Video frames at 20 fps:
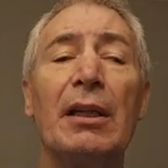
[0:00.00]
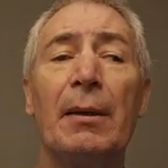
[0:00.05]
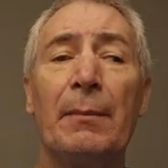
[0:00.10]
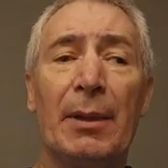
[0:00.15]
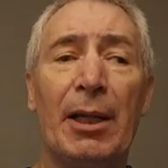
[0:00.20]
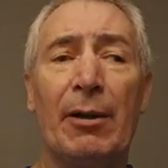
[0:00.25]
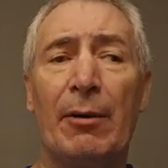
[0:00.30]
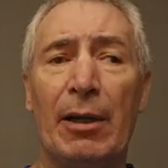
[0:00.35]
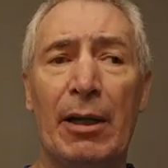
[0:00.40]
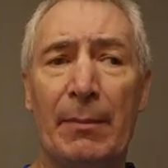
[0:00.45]

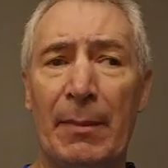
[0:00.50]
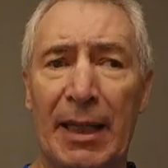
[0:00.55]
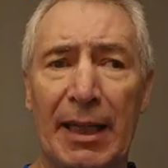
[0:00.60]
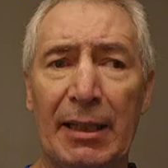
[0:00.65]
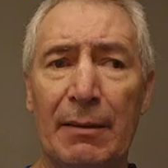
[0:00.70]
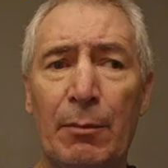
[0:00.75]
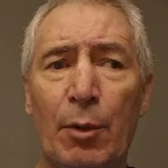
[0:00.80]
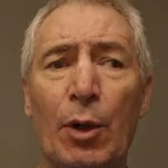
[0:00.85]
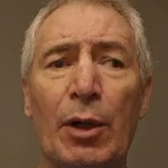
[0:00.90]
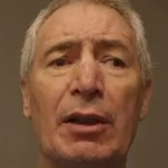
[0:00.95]
But anyway, to make
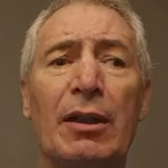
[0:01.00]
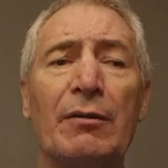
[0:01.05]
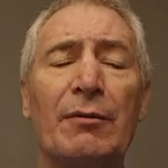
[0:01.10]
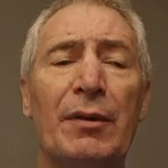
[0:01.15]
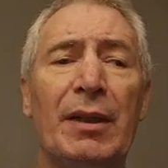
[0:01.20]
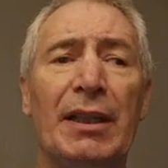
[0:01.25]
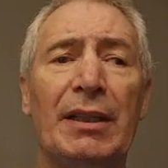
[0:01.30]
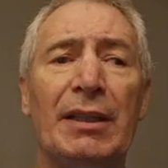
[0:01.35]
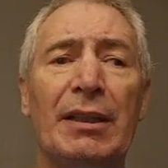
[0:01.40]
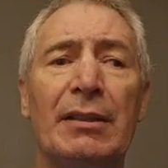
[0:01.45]
it more
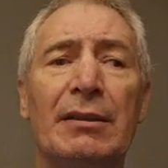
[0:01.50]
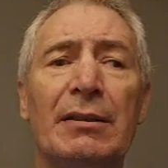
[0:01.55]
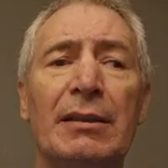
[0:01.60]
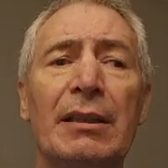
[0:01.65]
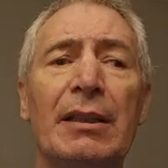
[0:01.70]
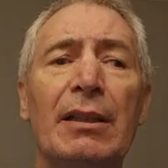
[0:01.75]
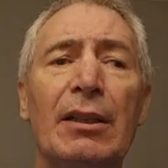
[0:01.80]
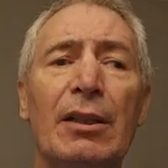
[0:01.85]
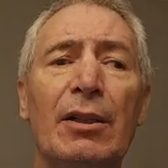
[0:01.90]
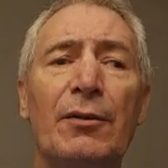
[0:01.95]
convenient
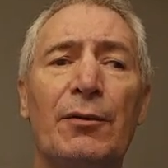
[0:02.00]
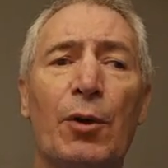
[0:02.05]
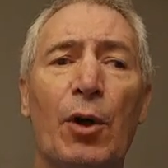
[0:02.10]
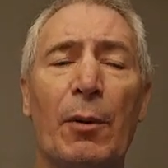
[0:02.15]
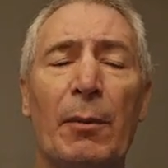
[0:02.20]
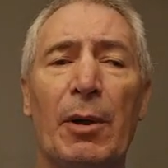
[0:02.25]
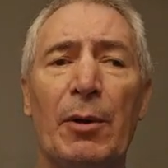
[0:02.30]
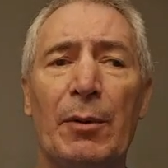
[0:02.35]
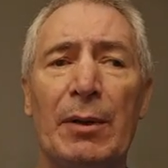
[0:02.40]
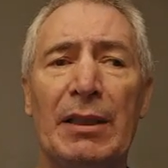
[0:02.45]
for
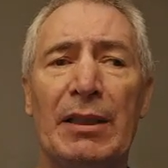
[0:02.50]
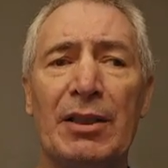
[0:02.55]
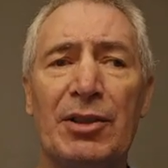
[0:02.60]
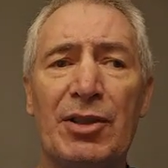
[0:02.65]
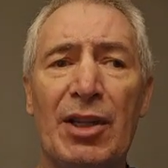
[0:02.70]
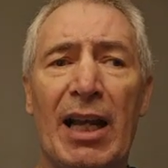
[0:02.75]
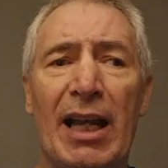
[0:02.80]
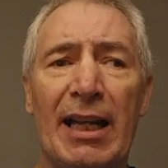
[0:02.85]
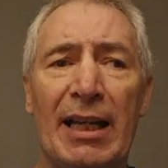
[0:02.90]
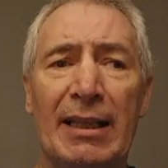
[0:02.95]
me, we
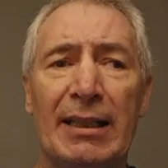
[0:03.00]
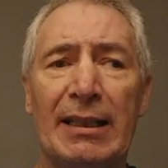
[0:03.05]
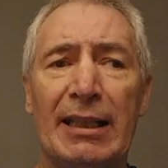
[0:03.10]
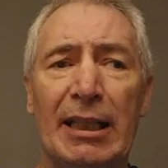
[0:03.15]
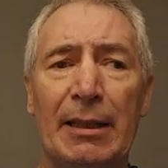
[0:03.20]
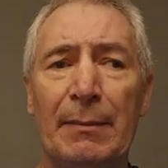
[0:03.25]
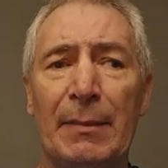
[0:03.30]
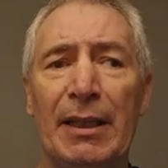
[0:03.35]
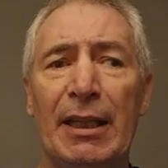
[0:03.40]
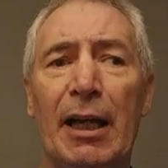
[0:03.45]
decided to
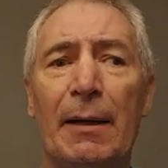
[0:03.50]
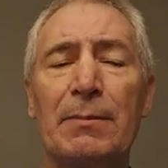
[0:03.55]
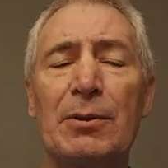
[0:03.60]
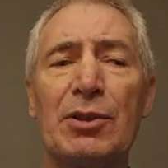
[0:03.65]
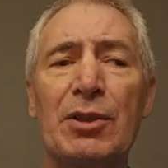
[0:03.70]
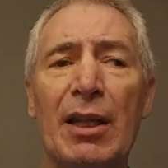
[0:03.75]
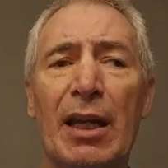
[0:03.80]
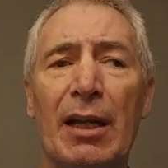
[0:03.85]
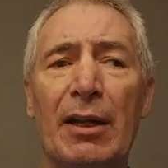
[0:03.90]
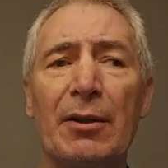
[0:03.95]
keep me
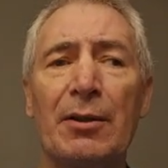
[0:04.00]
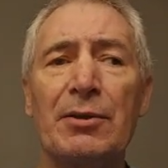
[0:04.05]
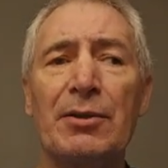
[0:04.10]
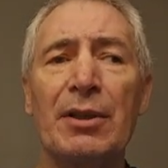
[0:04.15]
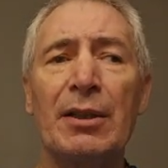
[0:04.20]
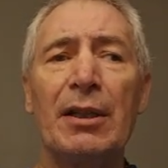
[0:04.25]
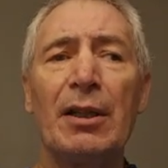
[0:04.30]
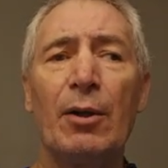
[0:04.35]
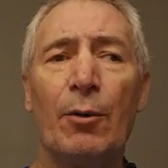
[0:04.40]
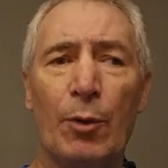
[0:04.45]
upstairs,
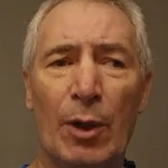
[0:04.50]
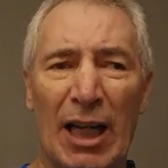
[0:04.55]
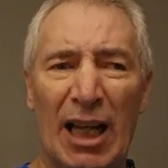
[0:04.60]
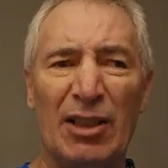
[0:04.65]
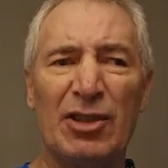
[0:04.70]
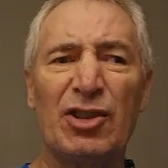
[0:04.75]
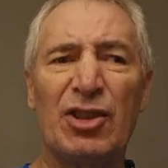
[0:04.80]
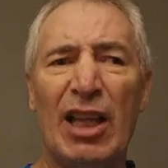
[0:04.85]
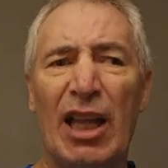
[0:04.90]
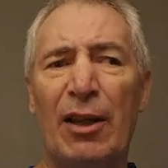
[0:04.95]
where I'll
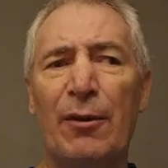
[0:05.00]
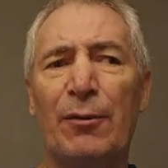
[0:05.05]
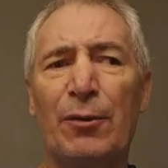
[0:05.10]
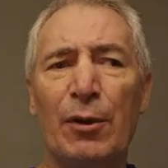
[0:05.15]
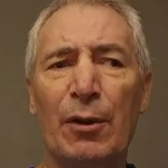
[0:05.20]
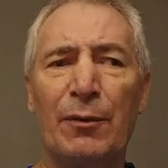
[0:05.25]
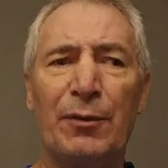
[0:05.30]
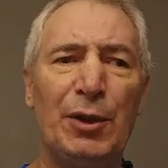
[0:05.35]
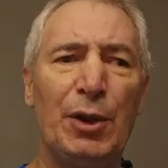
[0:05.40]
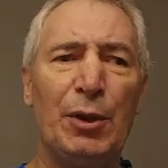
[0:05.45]
stay
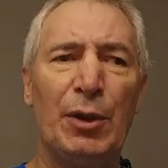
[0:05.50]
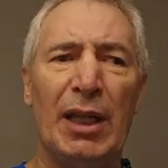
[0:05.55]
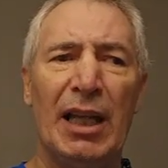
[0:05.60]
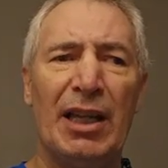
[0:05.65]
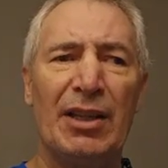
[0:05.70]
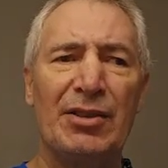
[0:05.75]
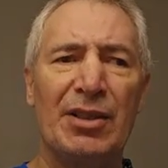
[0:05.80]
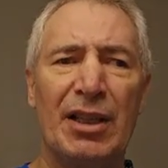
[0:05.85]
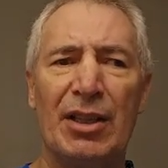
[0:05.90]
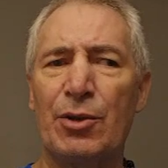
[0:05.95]
for a few
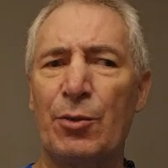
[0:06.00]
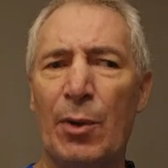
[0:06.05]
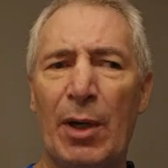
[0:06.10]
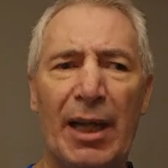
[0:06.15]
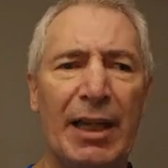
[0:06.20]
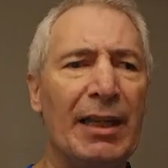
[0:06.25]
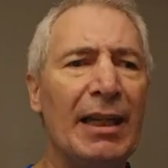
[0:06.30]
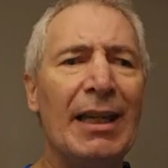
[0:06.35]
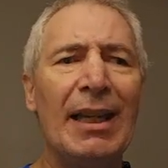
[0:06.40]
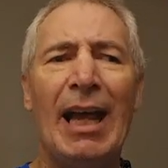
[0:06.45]
days. In this
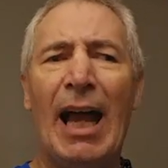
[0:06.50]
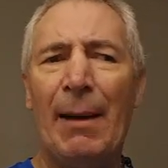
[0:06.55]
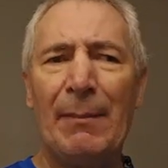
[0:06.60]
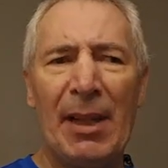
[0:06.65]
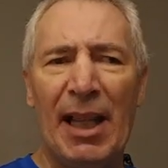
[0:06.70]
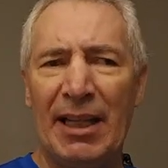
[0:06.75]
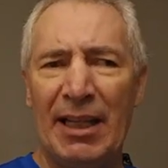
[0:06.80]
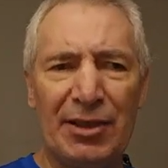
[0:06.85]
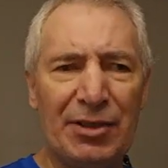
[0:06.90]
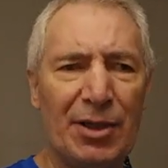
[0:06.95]
way, I'm
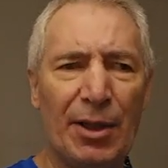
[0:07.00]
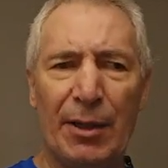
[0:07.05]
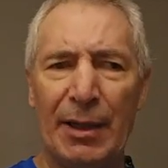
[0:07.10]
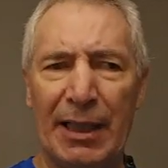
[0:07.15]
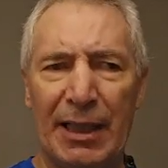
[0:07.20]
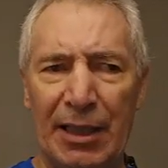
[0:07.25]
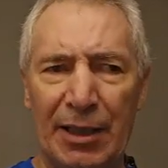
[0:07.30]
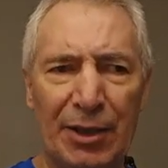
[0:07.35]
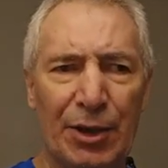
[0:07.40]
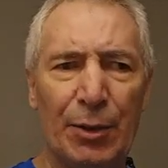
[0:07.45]
not necessarily
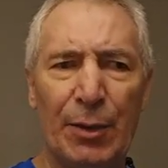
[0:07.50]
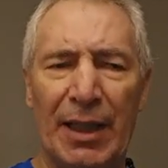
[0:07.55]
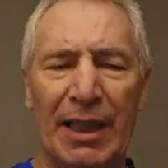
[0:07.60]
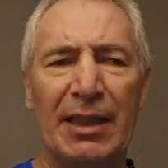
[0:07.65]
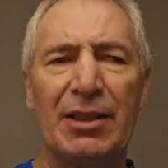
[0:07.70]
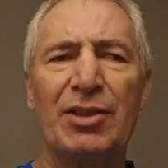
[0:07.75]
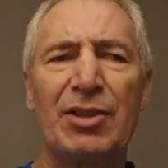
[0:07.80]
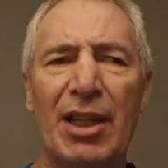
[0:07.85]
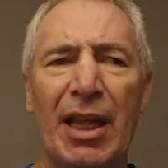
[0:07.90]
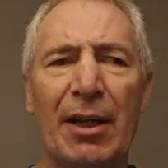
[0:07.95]
going to do any
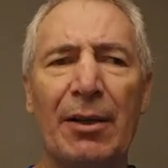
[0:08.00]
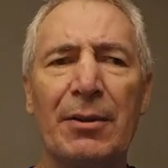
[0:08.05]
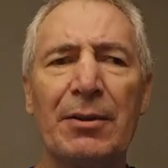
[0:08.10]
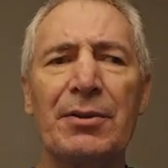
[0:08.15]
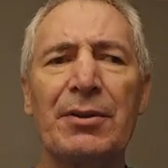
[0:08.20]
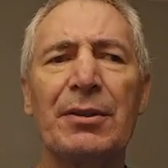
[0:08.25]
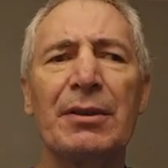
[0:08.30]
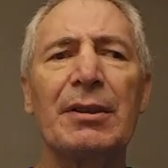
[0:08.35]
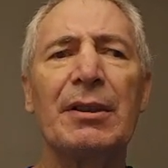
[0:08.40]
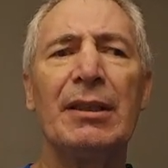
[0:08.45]

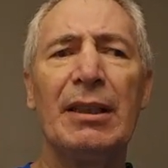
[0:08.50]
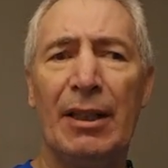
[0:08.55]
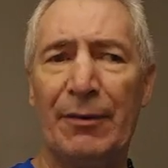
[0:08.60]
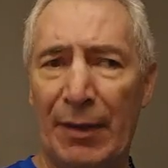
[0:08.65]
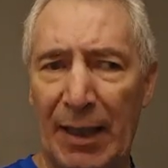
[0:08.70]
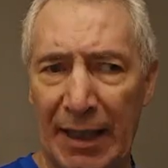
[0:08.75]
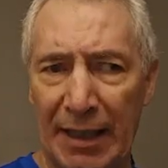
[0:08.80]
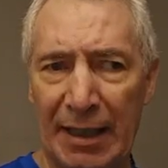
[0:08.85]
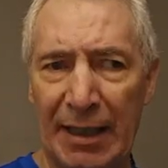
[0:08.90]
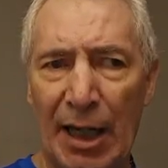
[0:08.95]
stairs if
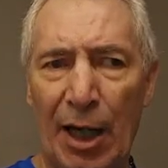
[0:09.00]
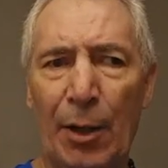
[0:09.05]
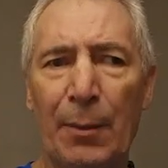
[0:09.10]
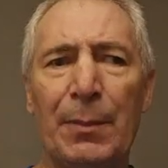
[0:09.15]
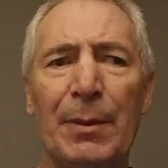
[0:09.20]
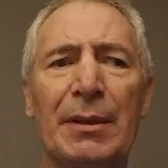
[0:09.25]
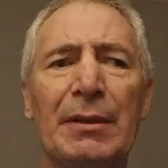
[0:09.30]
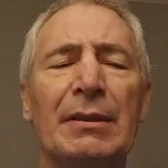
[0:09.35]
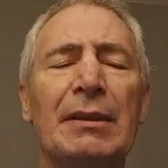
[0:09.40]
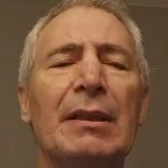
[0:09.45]
I can
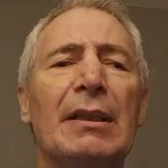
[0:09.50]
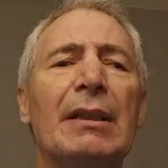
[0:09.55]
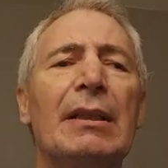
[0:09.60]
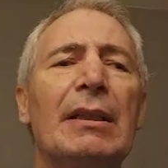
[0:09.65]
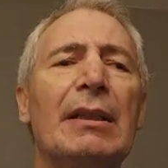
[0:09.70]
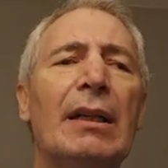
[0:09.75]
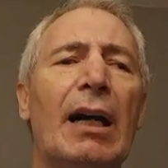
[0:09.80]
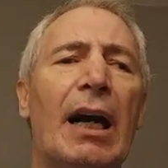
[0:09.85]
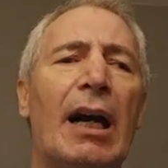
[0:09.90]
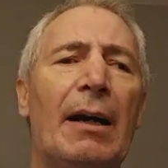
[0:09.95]
help it.
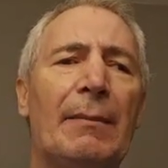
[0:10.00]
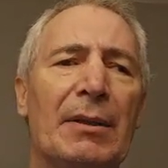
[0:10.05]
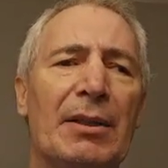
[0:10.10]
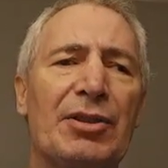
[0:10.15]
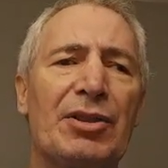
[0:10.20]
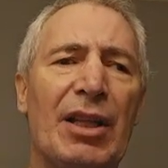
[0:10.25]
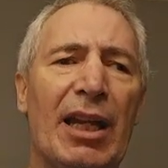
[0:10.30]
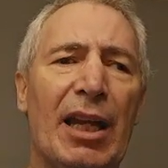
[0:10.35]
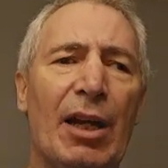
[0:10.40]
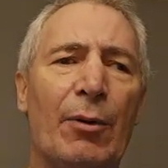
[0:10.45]
I'm going to
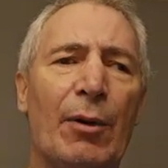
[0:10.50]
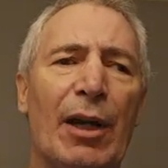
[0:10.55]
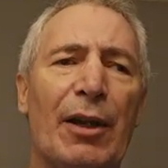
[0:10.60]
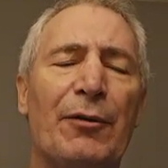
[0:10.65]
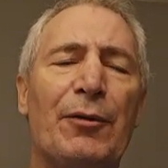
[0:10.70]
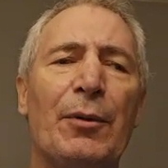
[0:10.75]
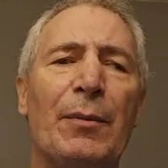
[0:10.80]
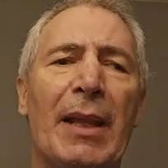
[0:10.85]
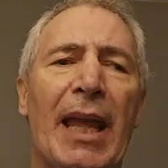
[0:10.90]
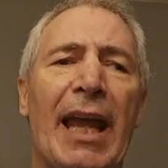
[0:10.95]
stay away
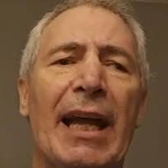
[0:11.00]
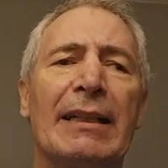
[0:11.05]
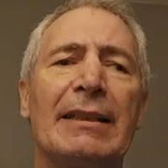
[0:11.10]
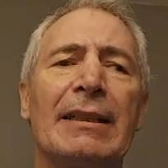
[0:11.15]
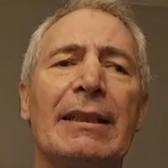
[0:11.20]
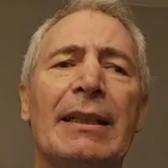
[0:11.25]
from that.